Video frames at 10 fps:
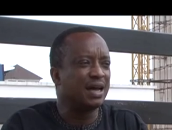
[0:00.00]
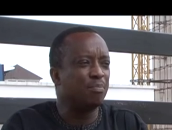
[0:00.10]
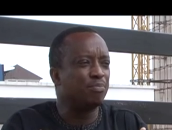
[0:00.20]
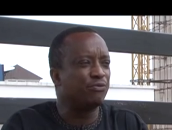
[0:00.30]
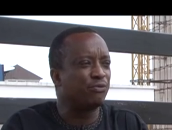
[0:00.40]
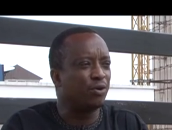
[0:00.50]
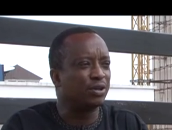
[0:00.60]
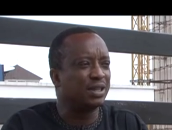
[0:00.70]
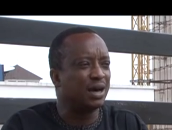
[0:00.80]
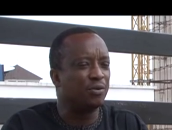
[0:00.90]
uh,
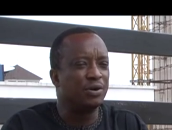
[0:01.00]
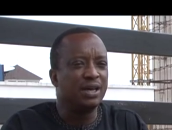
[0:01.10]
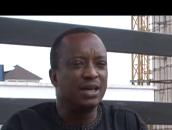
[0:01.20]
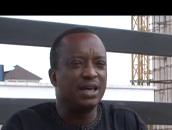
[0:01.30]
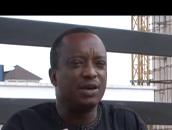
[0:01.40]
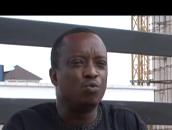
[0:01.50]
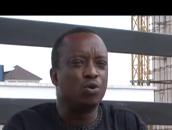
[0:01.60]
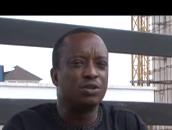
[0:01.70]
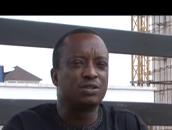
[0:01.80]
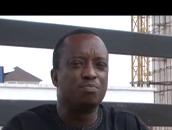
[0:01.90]
before now, it
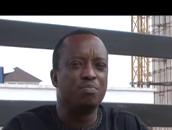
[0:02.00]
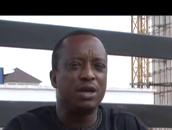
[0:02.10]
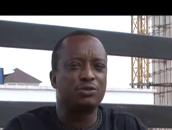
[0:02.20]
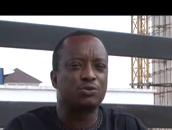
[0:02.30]
was made